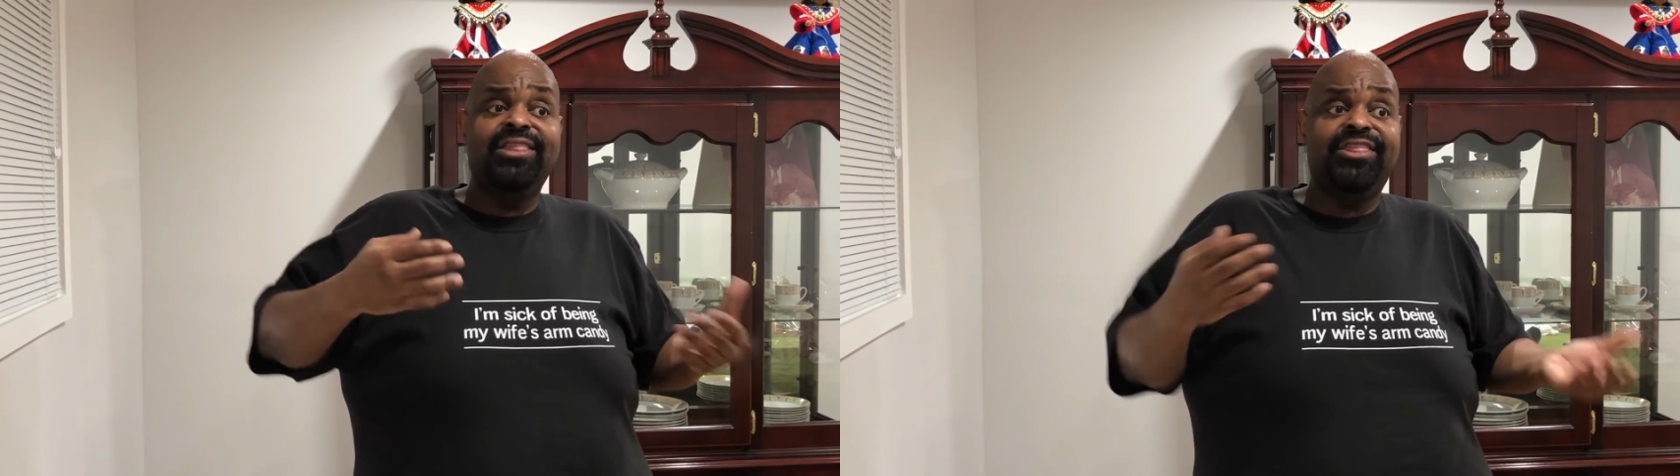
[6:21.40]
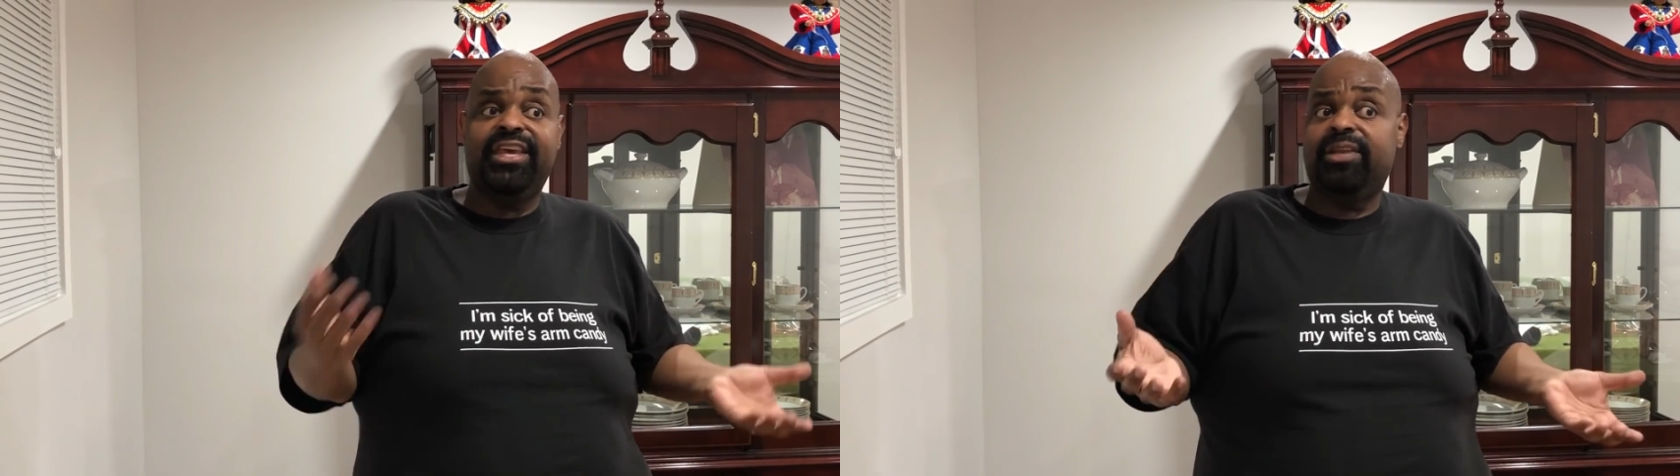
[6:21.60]

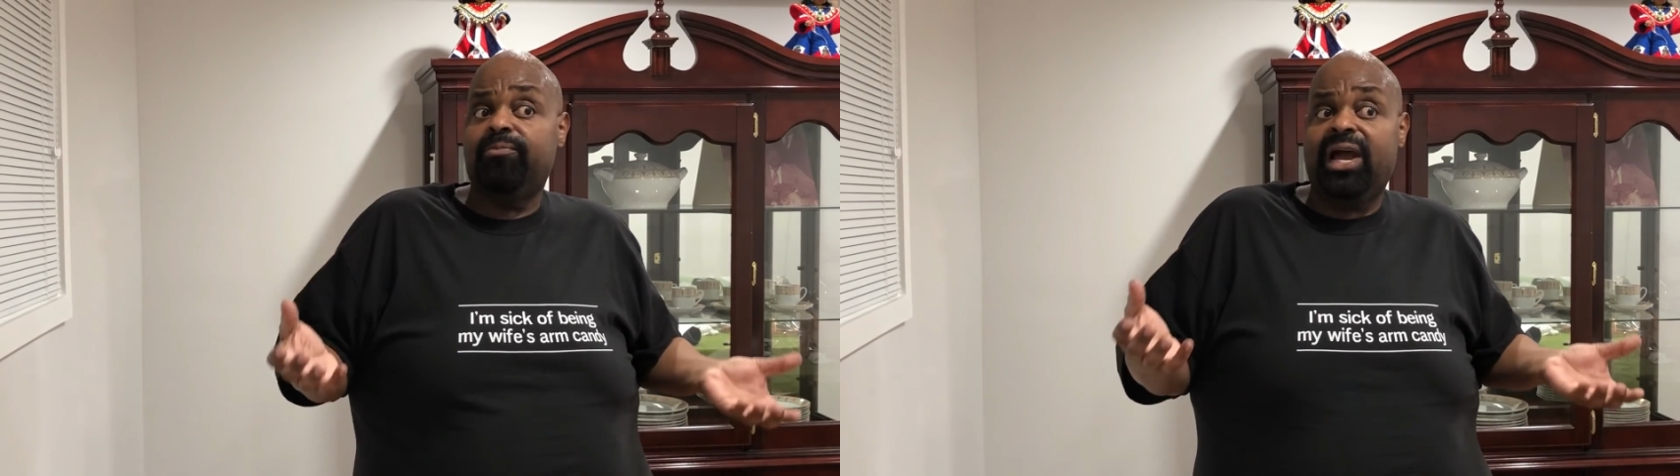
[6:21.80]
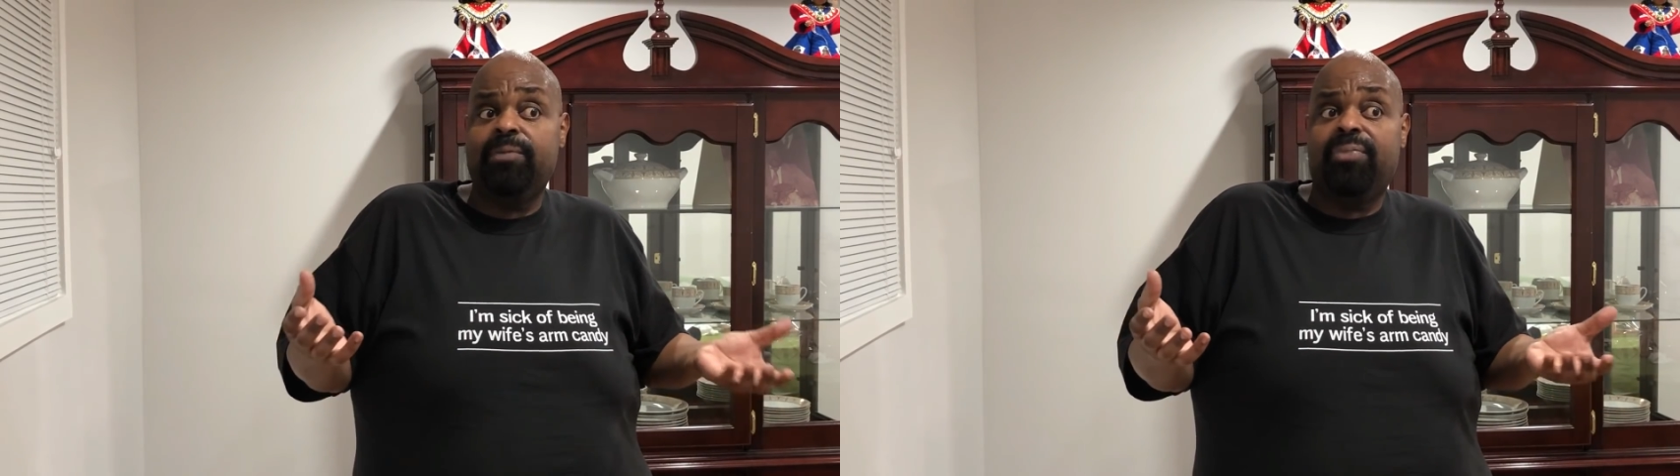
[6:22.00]
then
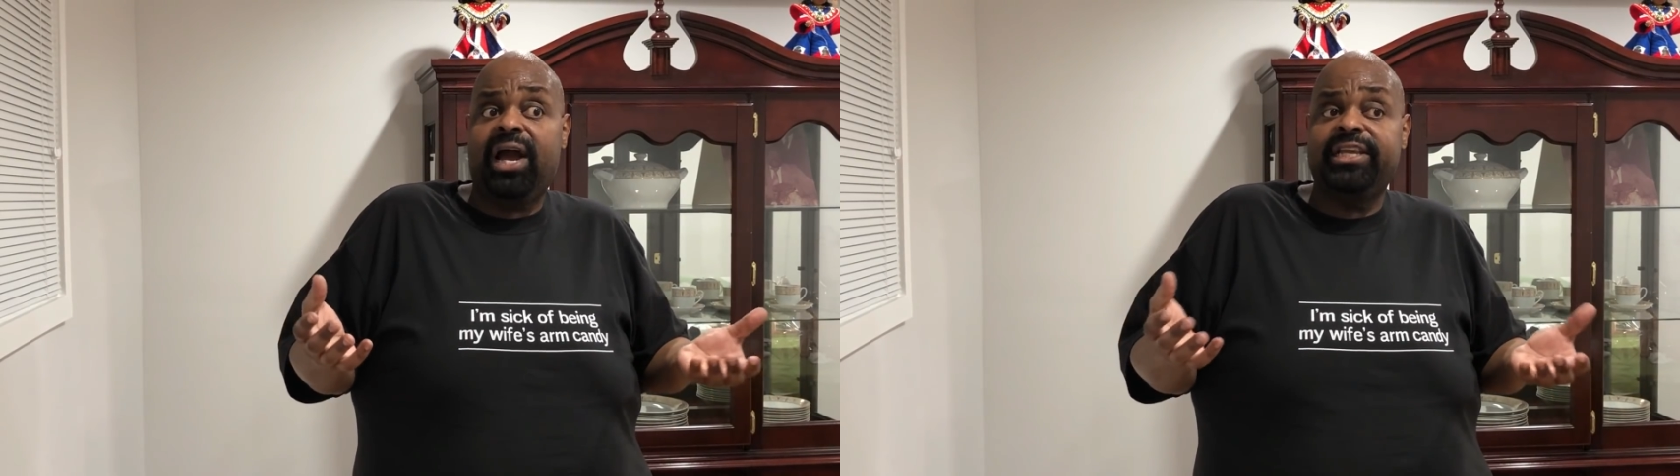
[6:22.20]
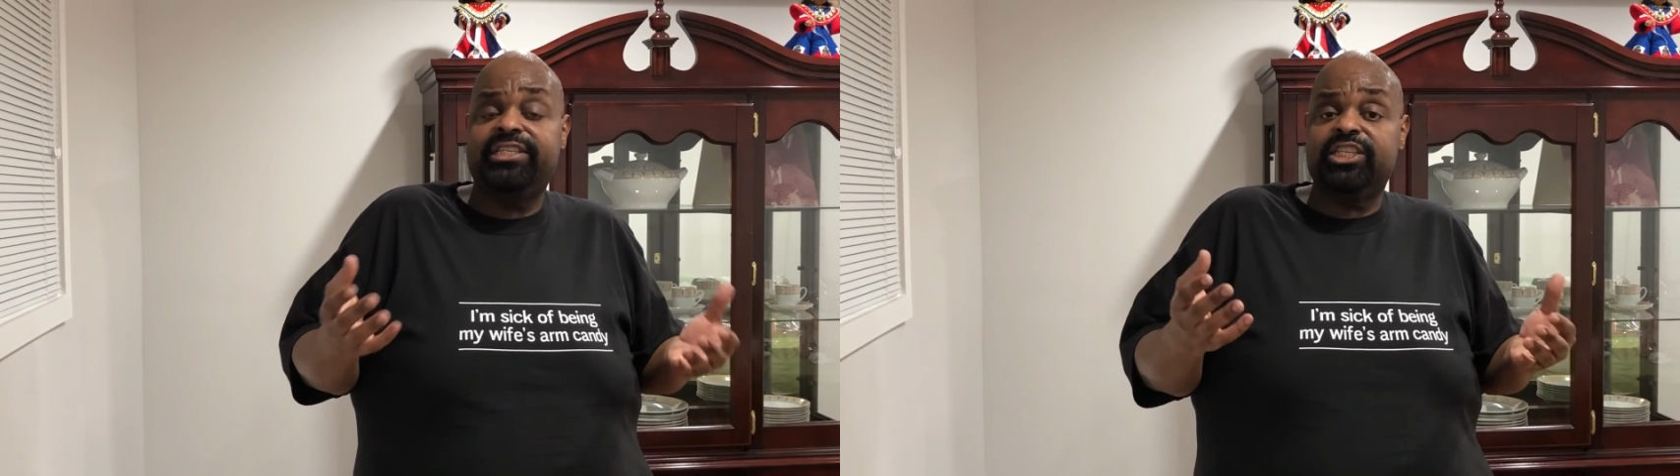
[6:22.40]
my
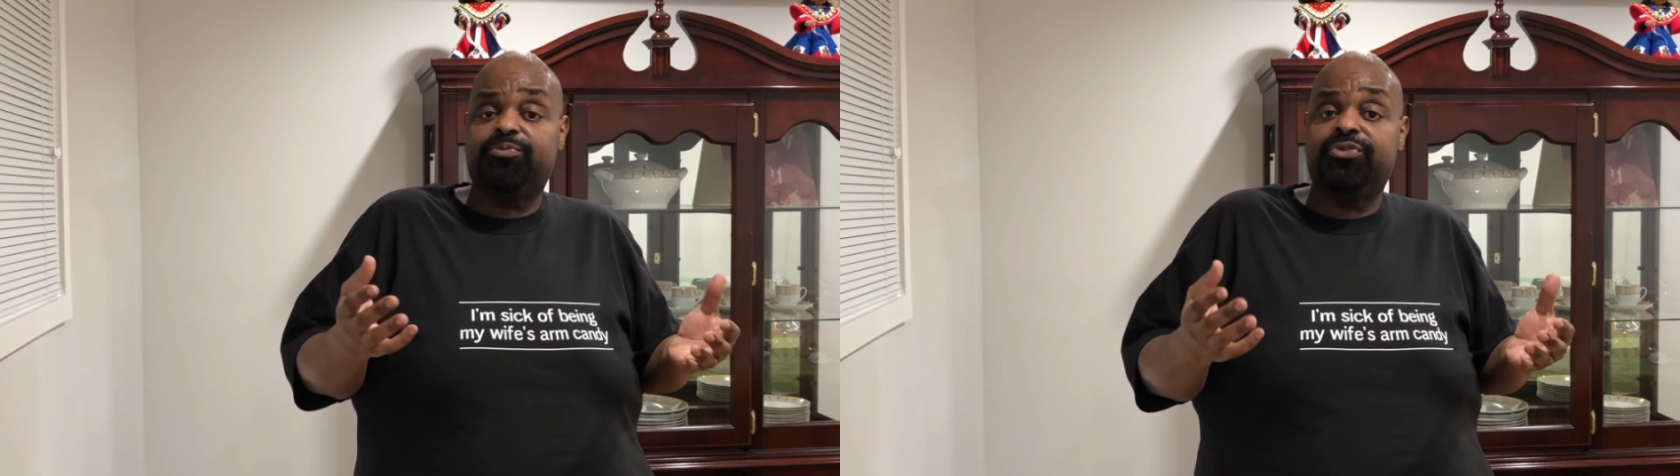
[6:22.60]
body just